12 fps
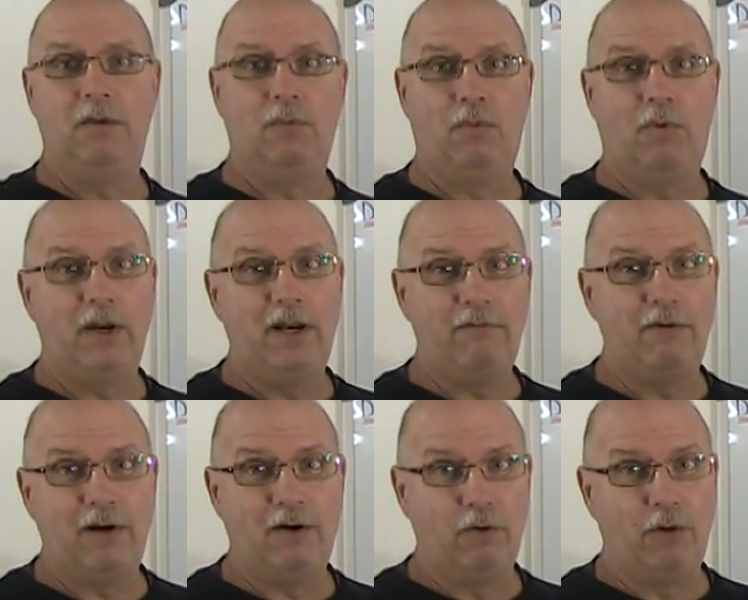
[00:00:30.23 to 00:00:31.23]

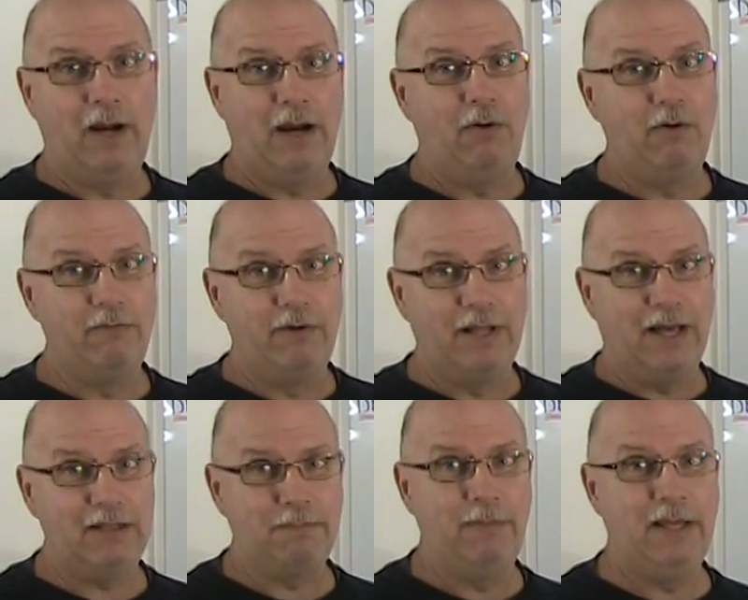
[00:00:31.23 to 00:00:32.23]
whatever or however
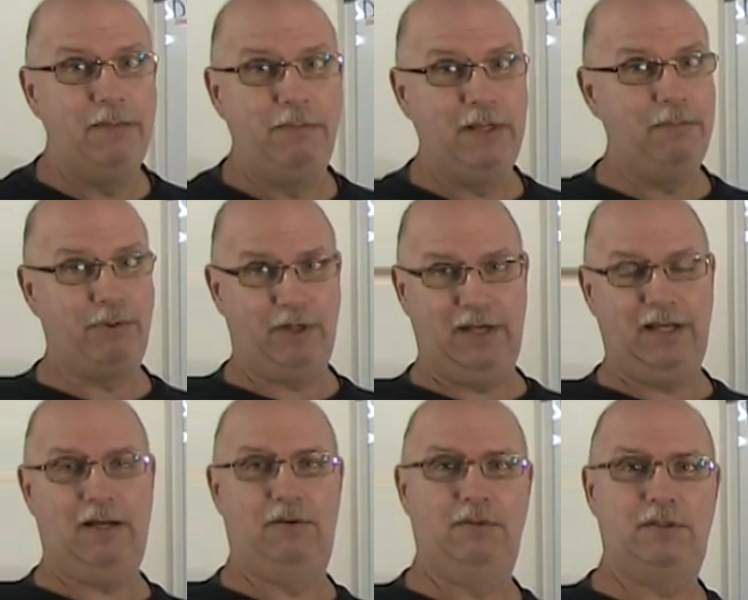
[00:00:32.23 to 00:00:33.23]
that may be
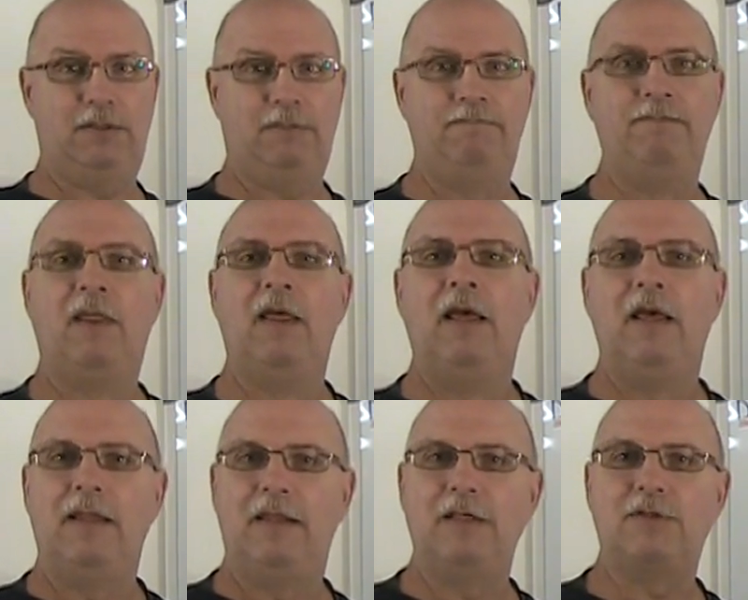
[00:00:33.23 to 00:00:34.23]
pronounced,
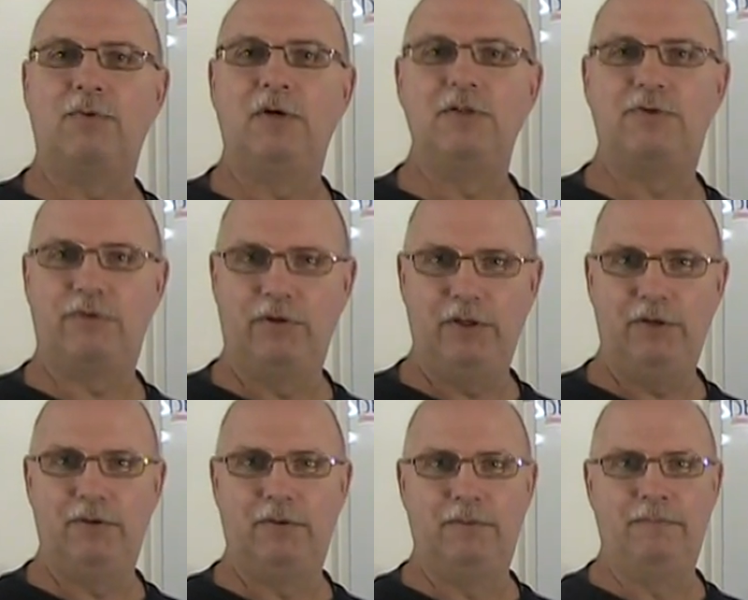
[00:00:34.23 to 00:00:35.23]
this one's for
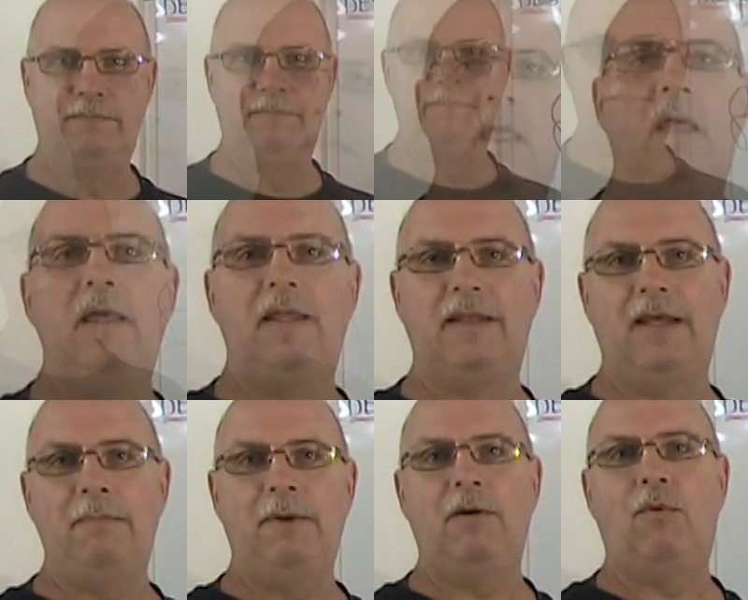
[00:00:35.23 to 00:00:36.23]
you.
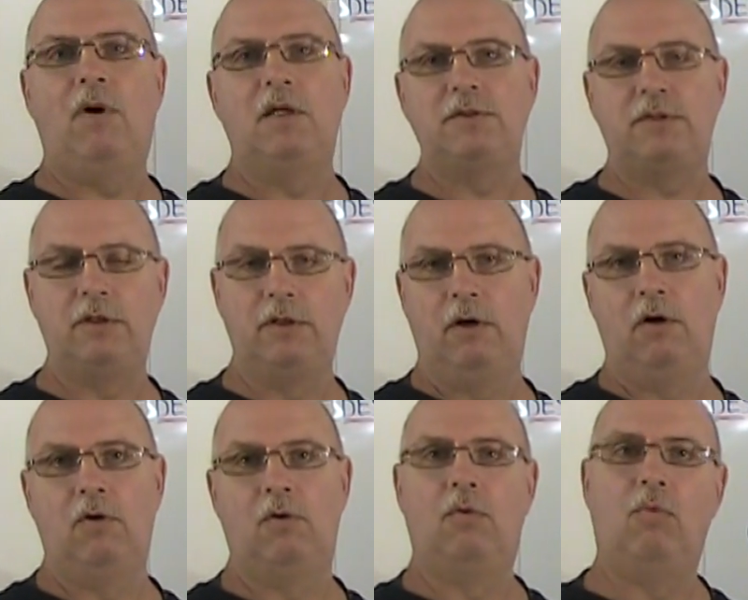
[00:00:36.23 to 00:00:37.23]
Desmes wants to
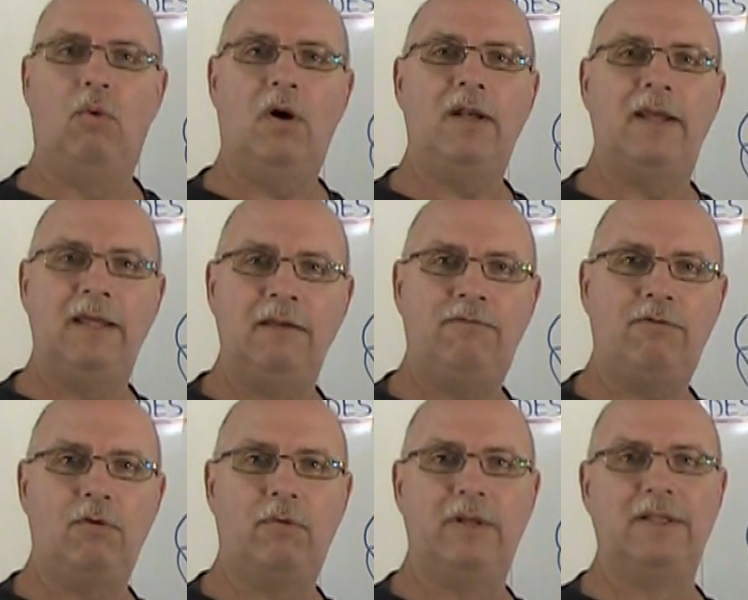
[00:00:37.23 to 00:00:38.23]
know what
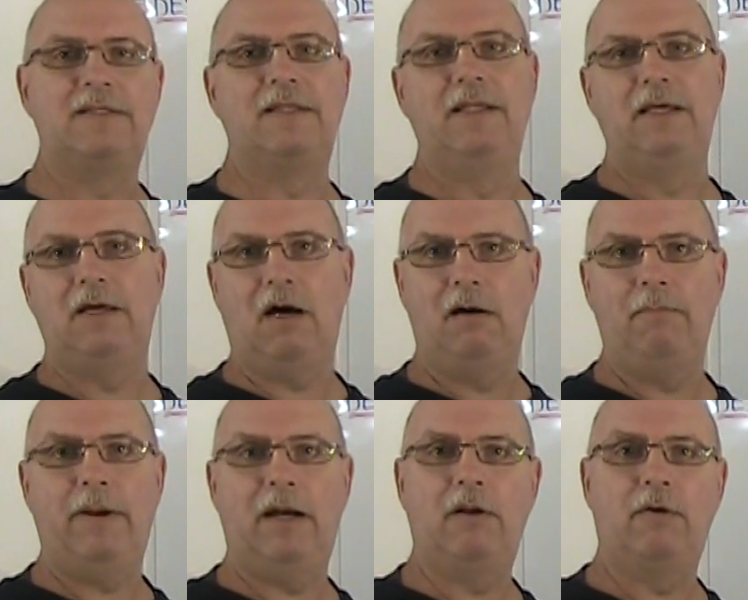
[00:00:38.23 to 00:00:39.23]
influence the
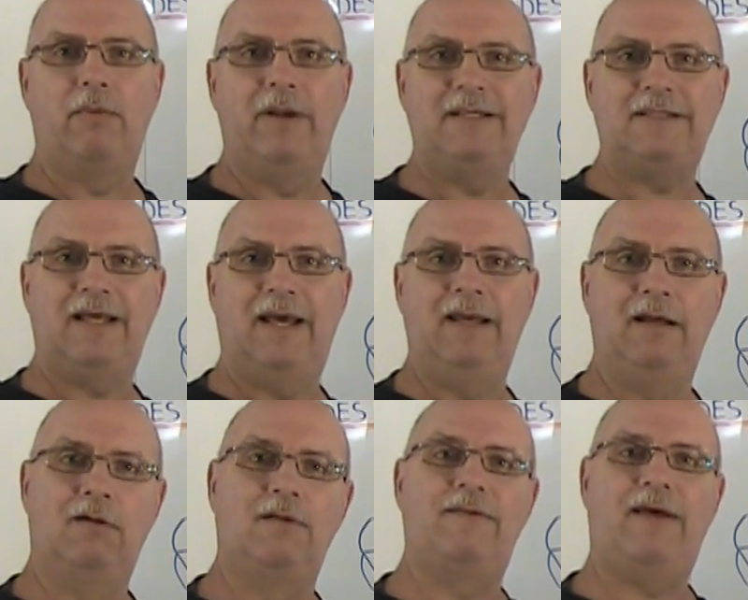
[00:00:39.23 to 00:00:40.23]
compound rest
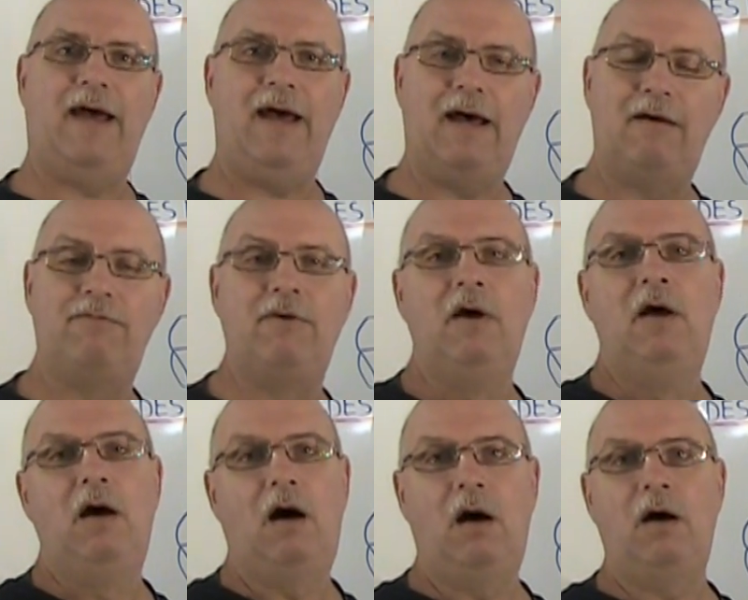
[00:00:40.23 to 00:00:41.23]
angles have
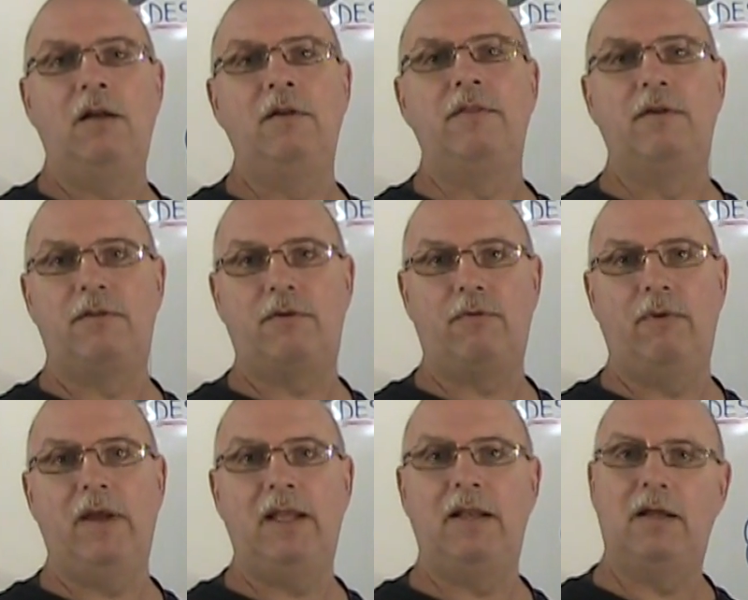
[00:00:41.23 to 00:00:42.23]
on the
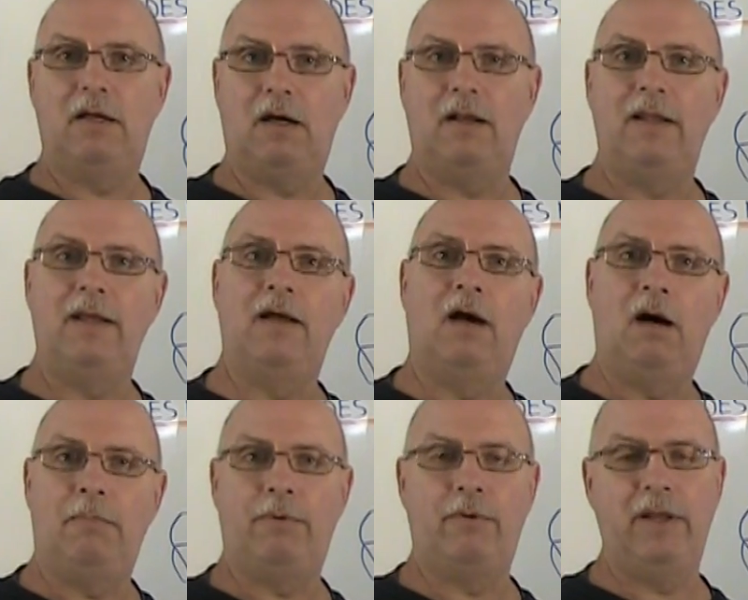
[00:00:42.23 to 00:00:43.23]
thread cutting
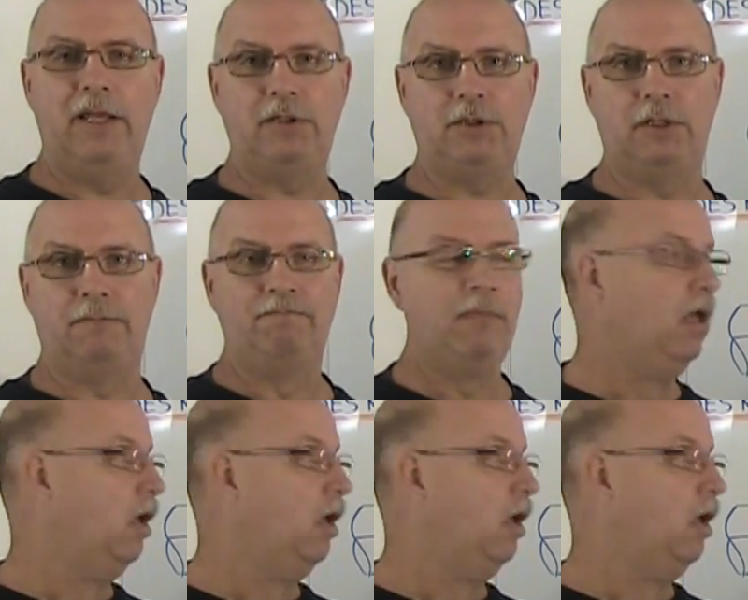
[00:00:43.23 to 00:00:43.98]
operation.